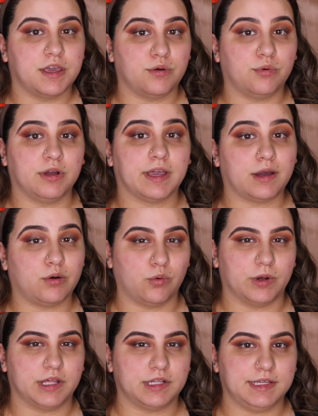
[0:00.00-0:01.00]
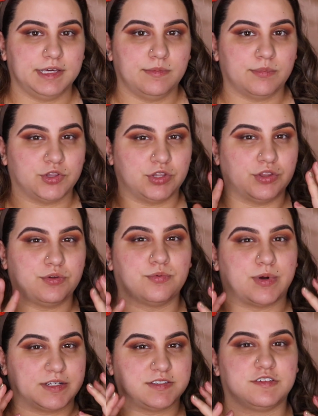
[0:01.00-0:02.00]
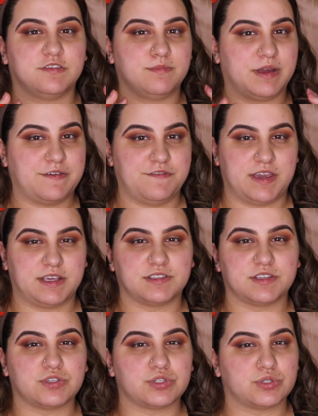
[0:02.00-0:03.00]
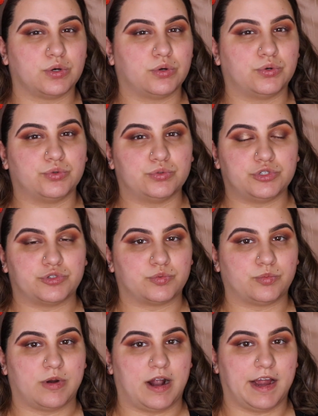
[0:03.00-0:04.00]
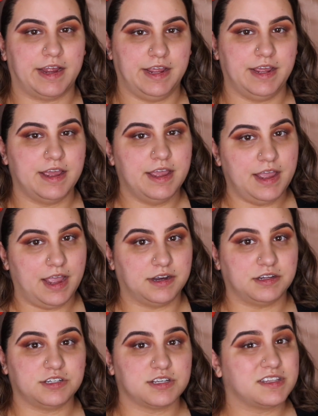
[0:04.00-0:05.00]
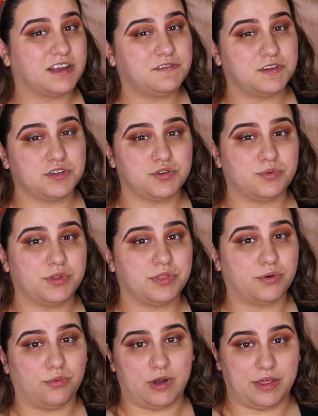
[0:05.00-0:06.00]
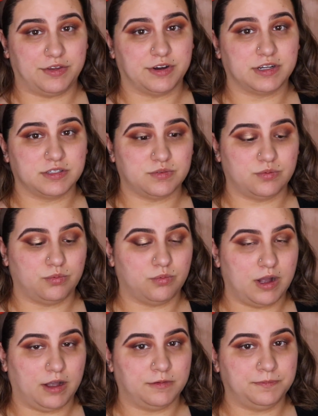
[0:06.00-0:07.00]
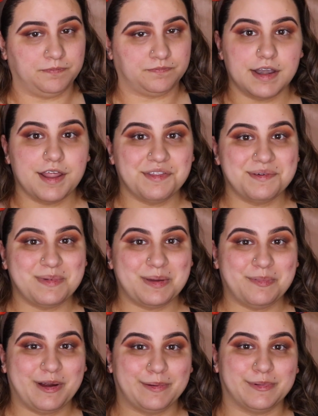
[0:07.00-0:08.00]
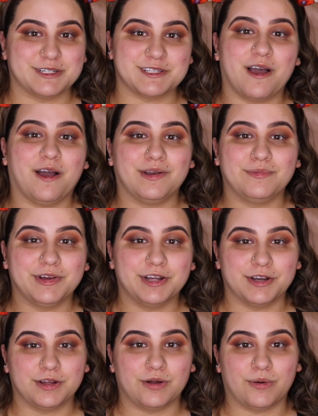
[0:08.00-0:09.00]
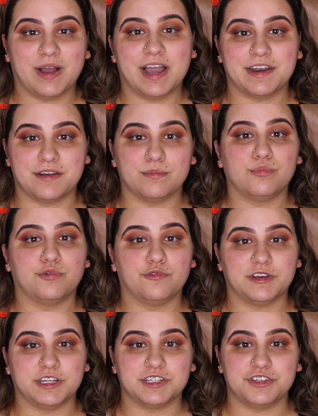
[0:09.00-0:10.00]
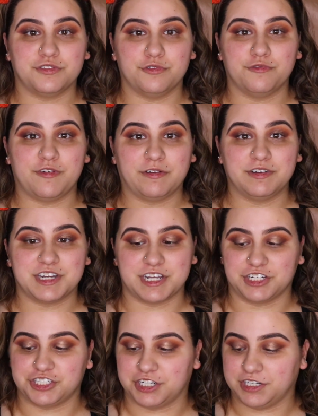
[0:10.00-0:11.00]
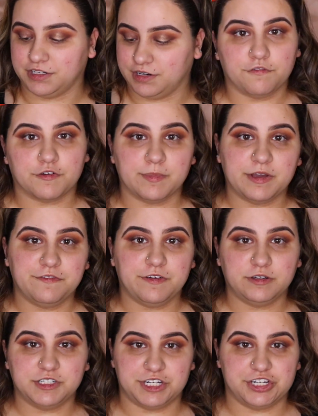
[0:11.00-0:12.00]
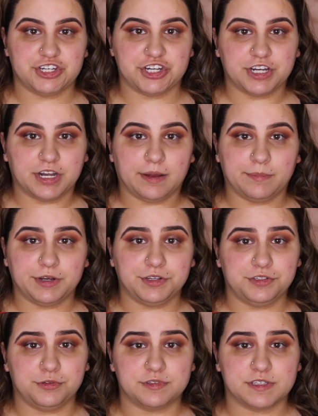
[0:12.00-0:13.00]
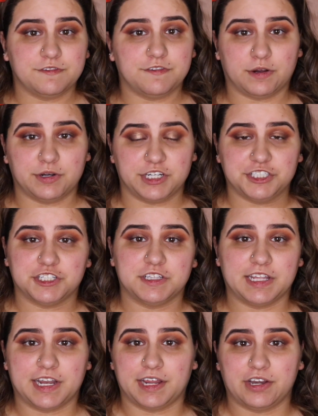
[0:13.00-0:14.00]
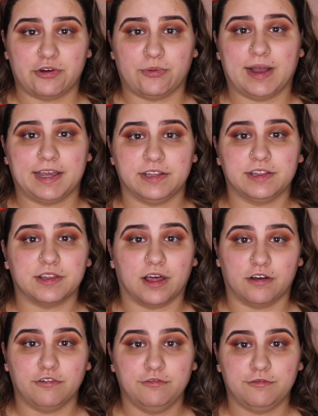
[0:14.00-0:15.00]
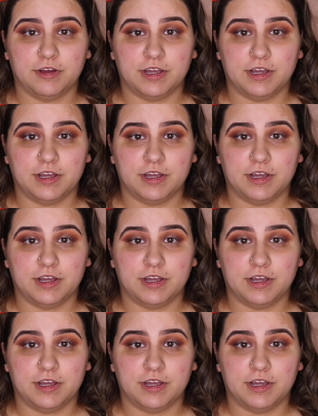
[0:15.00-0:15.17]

it will get oily, but then the rest of my face is so dry, and it does have to do with the weather as well. Now that my primer is on, we're going to go ahead and move into foundation. For my foundation, I'm going to use a foundation that I know I love